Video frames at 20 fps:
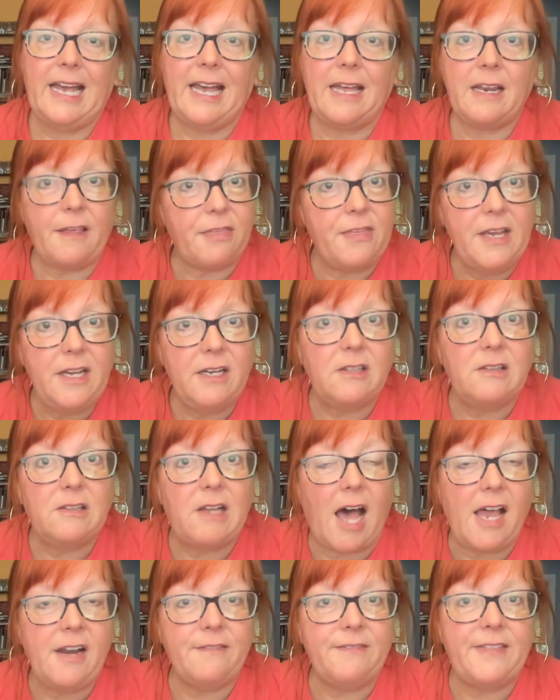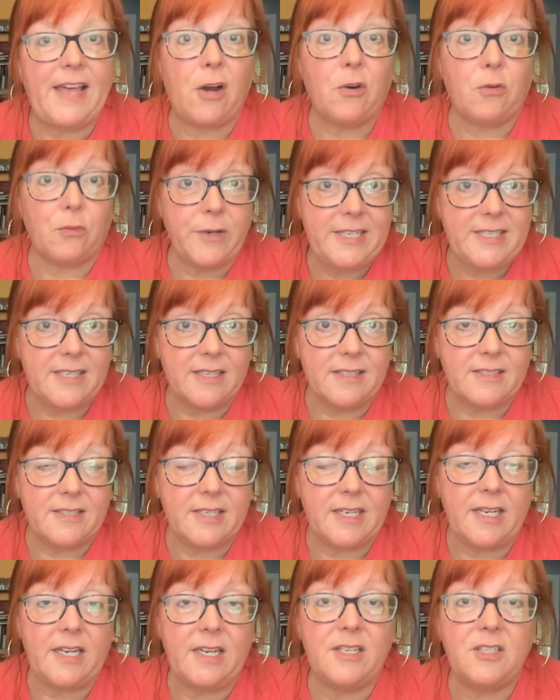And I think a lot of that
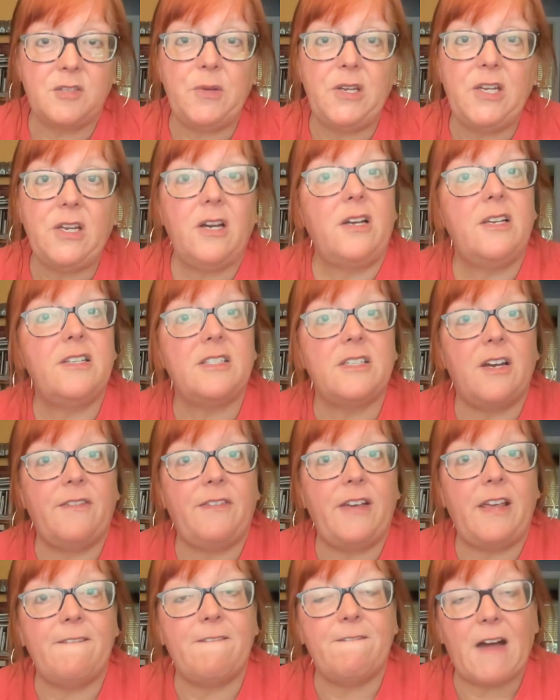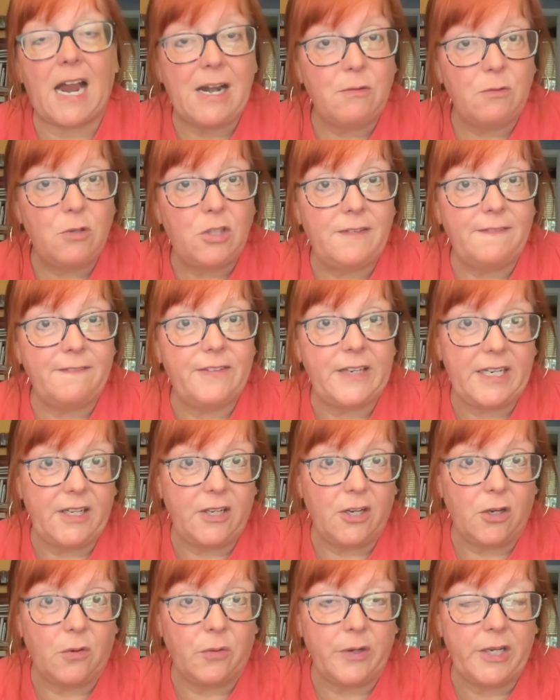recency is because of a viral
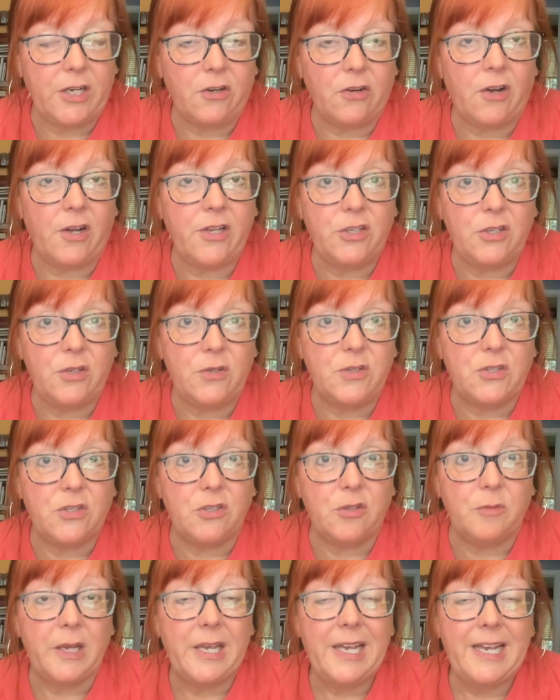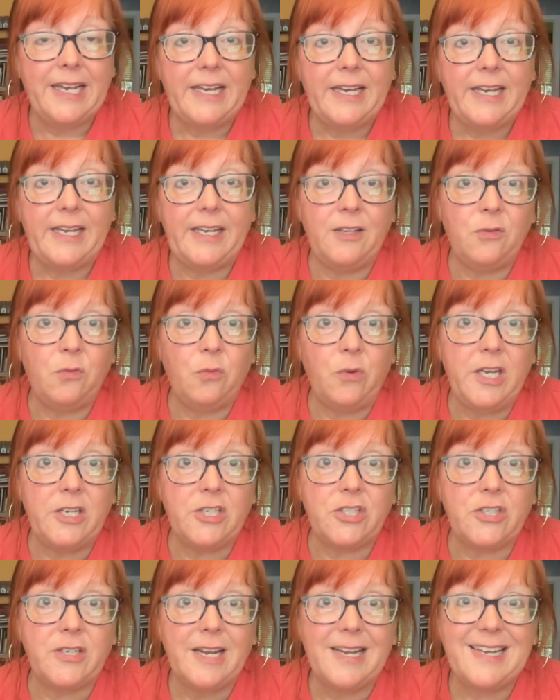video here on YouTube in
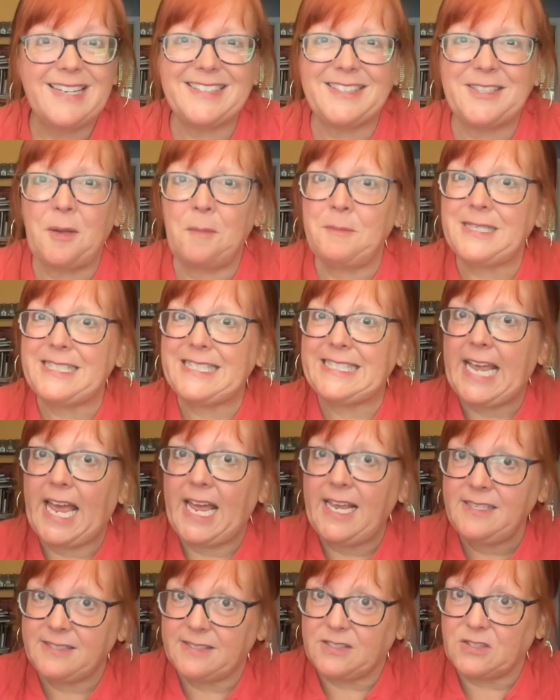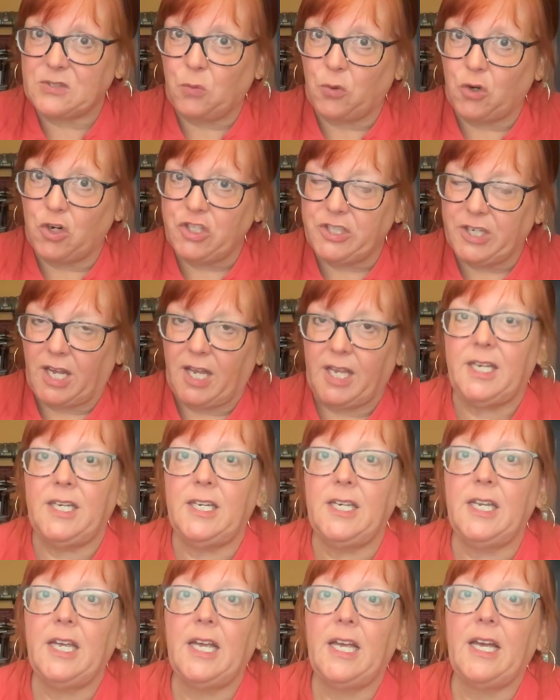which some tests were done